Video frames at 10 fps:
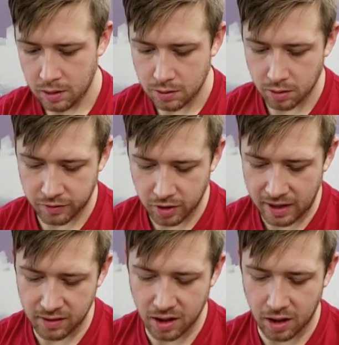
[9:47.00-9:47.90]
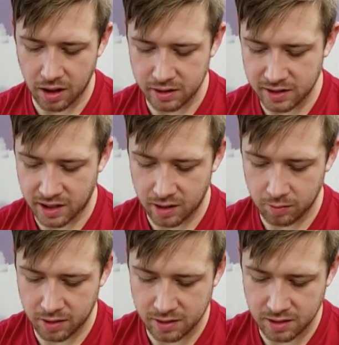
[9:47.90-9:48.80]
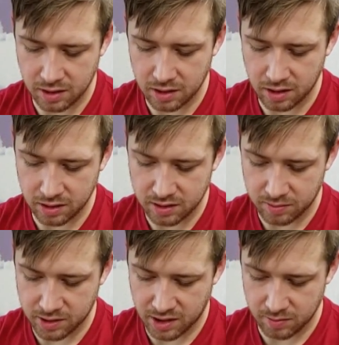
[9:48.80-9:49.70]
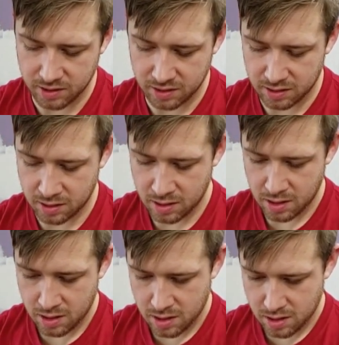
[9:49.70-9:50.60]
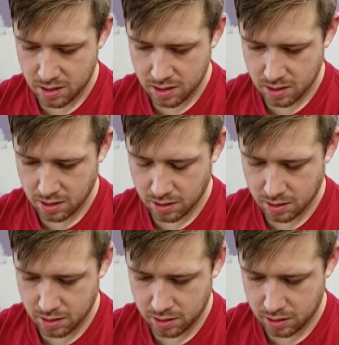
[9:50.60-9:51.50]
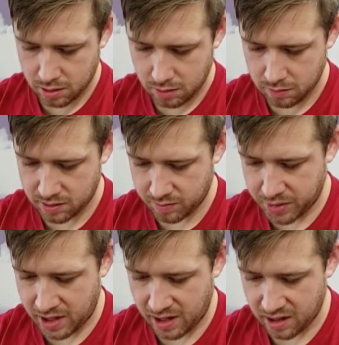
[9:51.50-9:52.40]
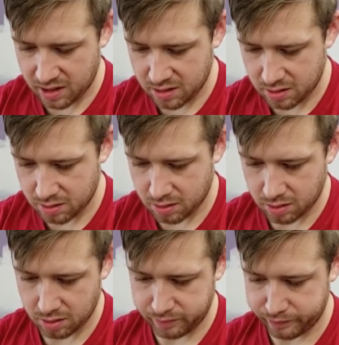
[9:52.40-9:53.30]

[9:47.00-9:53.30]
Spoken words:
So if you're having a hard time with a seedling, sometimes it's good to use a pen or a